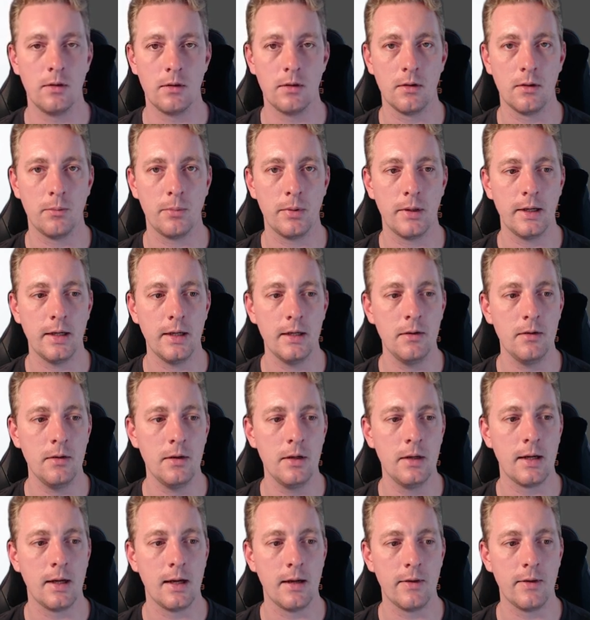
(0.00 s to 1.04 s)
the plane
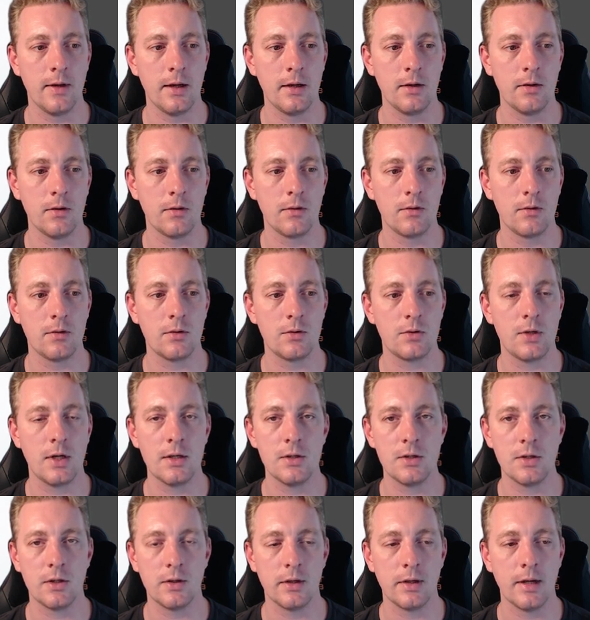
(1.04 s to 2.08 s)
and then
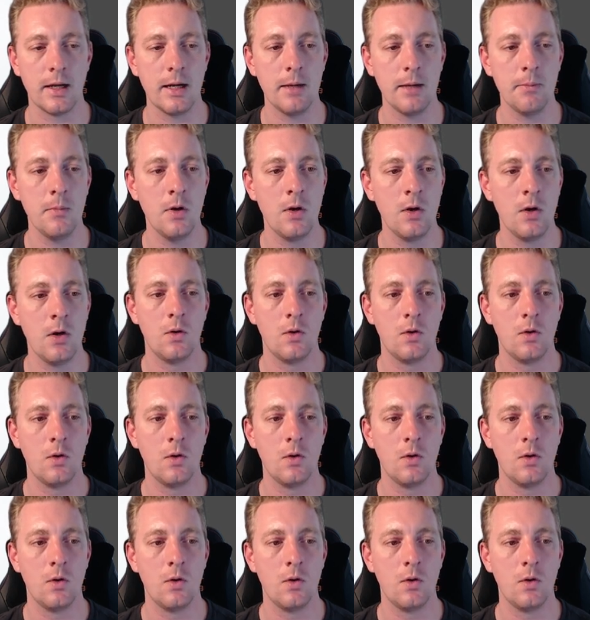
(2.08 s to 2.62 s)
changing the name,